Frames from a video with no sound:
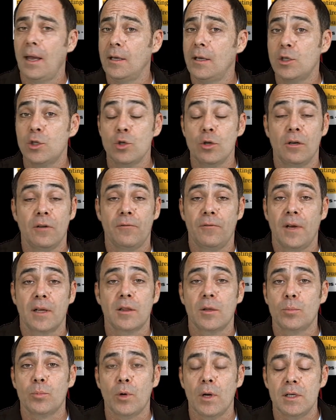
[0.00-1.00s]
and should affect
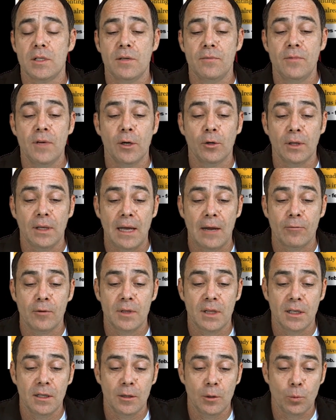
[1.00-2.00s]
the price of nearly
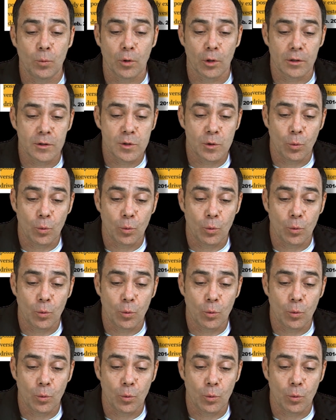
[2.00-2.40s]
everything in the world.